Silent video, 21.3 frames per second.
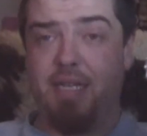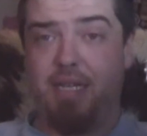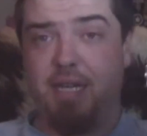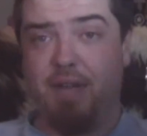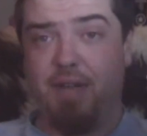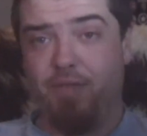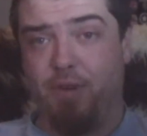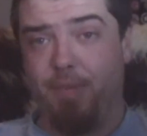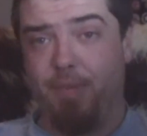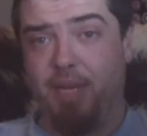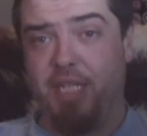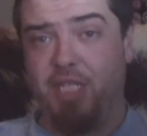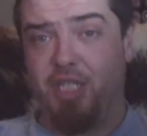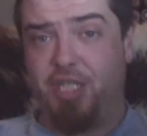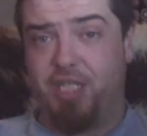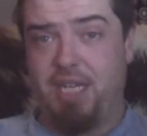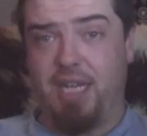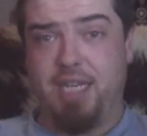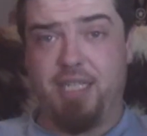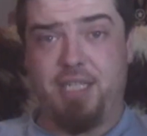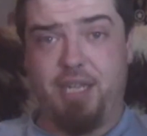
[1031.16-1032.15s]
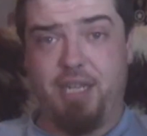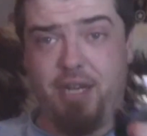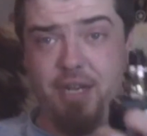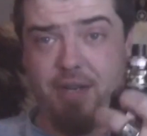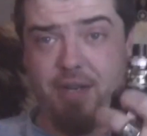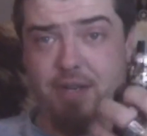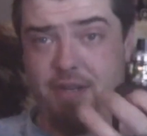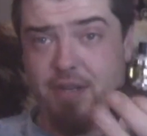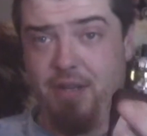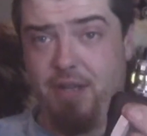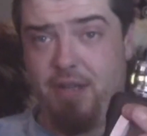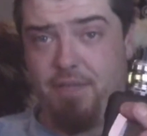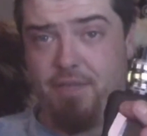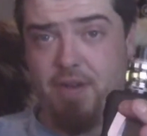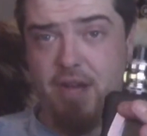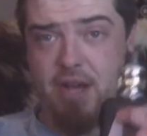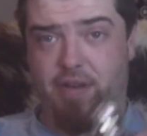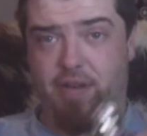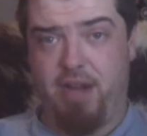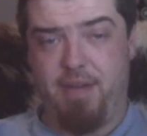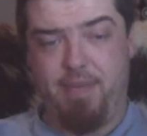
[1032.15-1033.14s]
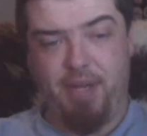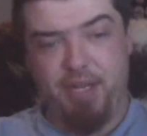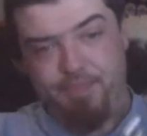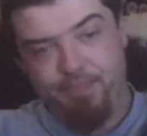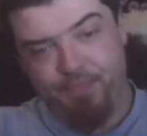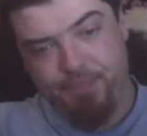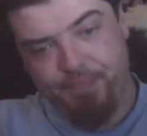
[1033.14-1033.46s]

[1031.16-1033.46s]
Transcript: I've got Major Sex here, another fat rabbit.